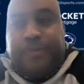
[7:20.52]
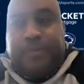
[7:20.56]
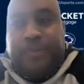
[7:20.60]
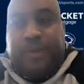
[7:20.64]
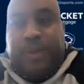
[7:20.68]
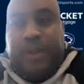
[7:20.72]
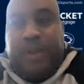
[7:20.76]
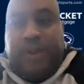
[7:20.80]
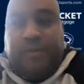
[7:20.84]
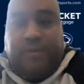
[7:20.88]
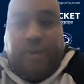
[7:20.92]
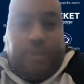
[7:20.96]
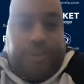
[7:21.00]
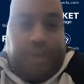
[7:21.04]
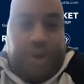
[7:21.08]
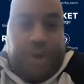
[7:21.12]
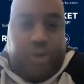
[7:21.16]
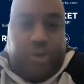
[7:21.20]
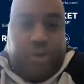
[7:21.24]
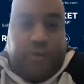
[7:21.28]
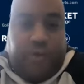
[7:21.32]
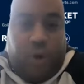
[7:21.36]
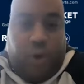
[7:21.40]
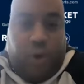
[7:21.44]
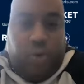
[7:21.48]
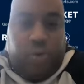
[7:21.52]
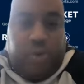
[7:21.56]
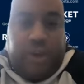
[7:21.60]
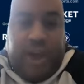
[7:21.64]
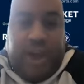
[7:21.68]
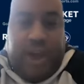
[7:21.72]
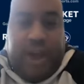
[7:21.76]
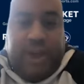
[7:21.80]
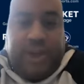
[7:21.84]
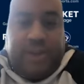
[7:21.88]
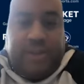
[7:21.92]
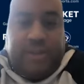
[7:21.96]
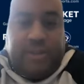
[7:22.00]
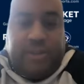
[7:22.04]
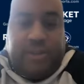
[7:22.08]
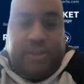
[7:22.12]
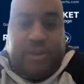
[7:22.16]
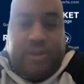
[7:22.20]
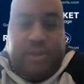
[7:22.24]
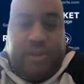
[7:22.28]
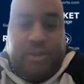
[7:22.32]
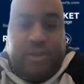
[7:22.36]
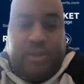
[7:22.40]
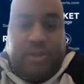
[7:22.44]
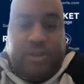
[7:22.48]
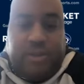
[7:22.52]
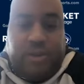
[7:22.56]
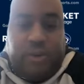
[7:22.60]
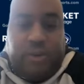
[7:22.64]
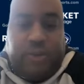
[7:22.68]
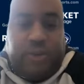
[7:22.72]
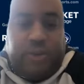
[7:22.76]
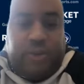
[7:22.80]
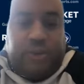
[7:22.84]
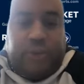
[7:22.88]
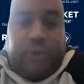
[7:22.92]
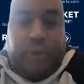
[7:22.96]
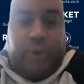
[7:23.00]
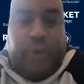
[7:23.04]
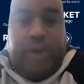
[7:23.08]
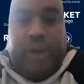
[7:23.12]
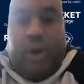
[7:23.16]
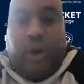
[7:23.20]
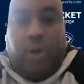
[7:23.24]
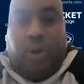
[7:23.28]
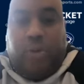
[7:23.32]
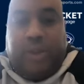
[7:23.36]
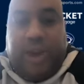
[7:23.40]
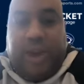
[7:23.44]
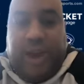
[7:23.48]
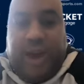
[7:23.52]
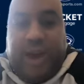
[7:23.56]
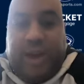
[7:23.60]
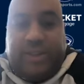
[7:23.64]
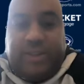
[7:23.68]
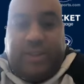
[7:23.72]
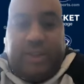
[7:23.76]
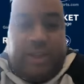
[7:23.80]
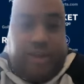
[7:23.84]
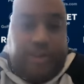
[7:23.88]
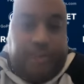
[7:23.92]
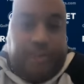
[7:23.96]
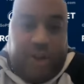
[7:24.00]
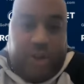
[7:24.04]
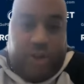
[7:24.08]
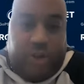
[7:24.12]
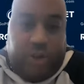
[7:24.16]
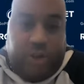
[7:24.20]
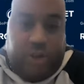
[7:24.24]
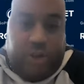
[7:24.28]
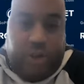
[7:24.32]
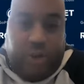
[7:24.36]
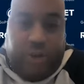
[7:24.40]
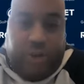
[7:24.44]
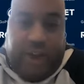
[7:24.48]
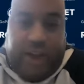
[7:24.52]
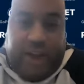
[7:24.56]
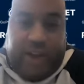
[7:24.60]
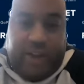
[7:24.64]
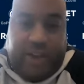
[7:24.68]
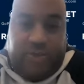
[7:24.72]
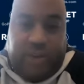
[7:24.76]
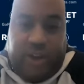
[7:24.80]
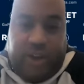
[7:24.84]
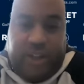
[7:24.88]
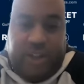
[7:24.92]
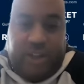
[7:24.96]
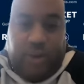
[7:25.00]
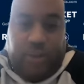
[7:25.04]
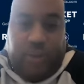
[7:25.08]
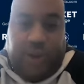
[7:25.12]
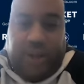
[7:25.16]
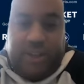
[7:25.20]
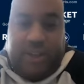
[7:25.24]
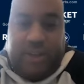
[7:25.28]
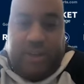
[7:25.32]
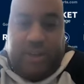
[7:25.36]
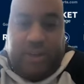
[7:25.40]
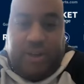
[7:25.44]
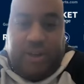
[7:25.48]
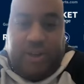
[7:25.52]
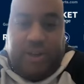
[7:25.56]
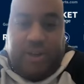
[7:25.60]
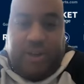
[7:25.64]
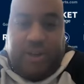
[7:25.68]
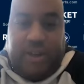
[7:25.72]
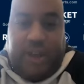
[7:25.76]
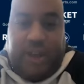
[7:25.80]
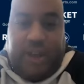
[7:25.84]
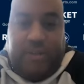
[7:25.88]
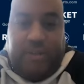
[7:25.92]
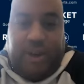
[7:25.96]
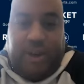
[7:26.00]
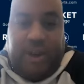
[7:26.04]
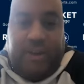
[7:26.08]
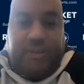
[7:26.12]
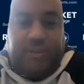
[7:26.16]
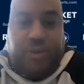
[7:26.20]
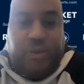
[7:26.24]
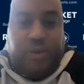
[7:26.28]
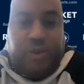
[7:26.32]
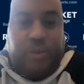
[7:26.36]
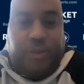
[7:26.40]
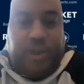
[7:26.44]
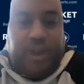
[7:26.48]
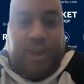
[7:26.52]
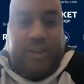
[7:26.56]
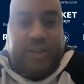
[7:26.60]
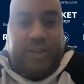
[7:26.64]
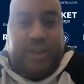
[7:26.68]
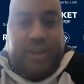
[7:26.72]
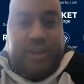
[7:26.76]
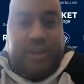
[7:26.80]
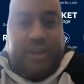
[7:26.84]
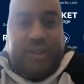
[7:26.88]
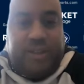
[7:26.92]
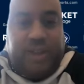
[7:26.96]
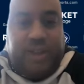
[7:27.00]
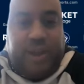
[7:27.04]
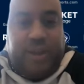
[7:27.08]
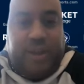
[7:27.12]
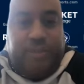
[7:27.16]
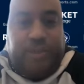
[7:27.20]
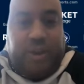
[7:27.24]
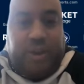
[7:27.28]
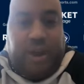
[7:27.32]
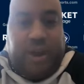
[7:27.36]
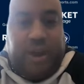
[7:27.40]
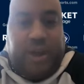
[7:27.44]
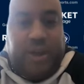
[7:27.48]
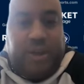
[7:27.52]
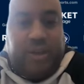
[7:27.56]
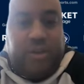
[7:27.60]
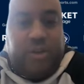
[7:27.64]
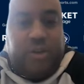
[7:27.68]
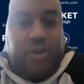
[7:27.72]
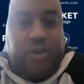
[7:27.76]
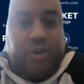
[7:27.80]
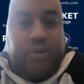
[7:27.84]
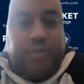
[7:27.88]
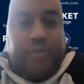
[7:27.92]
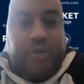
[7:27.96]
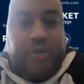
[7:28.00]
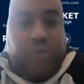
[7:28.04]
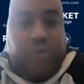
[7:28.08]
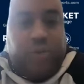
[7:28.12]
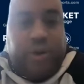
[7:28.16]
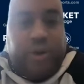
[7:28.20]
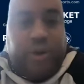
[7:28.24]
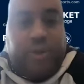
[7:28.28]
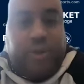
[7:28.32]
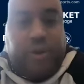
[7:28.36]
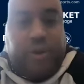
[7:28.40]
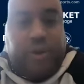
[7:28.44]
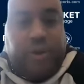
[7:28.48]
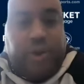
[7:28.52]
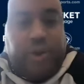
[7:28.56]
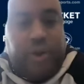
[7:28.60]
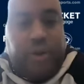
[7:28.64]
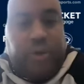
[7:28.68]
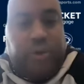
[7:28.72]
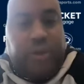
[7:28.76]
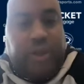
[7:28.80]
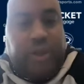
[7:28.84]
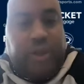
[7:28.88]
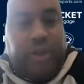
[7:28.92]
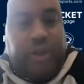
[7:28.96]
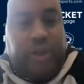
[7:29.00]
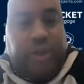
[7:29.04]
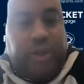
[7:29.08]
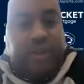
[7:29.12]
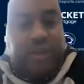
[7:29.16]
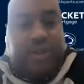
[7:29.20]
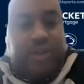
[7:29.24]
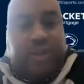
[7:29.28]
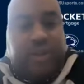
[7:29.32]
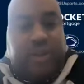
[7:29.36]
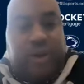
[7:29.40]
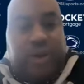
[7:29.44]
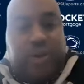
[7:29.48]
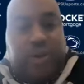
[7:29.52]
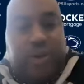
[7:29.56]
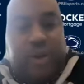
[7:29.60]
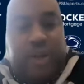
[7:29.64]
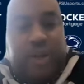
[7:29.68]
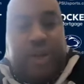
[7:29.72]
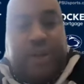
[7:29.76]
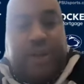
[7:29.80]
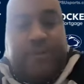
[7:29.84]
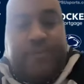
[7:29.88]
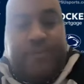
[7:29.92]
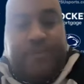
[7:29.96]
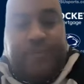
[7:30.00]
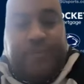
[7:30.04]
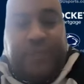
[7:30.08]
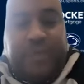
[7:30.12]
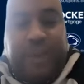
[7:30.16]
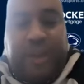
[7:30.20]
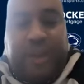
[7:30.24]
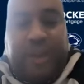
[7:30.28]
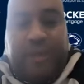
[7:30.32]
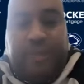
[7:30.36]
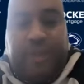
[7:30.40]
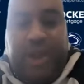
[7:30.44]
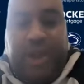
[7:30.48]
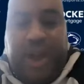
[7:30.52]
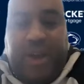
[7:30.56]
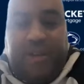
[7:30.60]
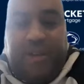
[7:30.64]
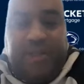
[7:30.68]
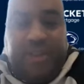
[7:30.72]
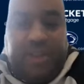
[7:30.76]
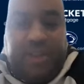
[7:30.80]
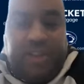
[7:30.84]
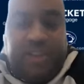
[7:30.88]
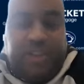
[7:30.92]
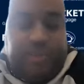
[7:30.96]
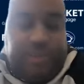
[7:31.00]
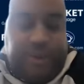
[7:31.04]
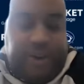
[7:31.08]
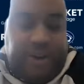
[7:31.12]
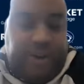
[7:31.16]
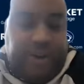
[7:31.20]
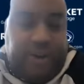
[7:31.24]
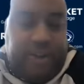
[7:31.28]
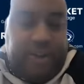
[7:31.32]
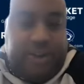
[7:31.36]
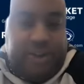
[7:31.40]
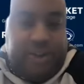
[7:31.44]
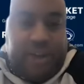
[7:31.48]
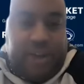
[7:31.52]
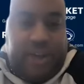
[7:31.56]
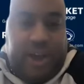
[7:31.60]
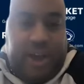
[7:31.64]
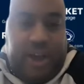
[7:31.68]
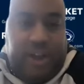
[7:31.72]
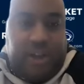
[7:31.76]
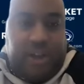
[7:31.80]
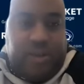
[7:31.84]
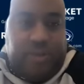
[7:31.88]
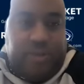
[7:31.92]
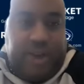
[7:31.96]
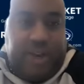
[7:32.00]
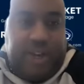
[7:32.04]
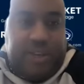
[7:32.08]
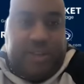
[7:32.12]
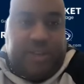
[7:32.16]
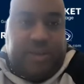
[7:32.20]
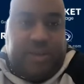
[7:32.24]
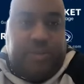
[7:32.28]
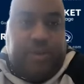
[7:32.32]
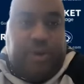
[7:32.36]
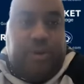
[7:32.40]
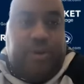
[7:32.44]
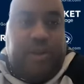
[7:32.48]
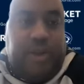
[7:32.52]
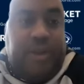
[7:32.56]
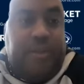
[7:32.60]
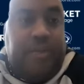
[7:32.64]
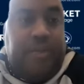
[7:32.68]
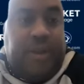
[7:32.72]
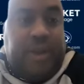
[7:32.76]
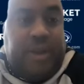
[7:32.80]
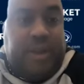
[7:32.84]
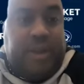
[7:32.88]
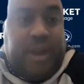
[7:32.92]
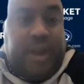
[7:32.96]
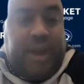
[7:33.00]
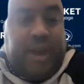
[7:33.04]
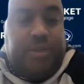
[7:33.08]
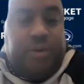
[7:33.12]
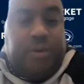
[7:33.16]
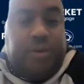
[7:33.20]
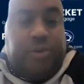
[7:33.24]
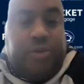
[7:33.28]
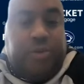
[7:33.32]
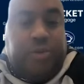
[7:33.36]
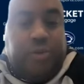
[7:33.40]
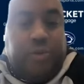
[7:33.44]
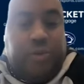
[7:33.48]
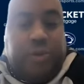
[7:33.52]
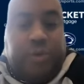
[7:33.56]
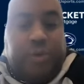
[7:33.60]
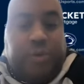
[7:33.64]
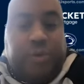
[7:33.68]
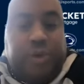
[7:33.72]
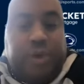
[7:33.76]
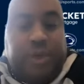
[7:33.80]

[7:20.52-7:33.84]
have a bunch of old guys or three old guys and then a bunch of new guys, right? Nobody's on the same level. Nobody's at the same plane in terms of where their learning is. So him having experience in college basketball, him being able to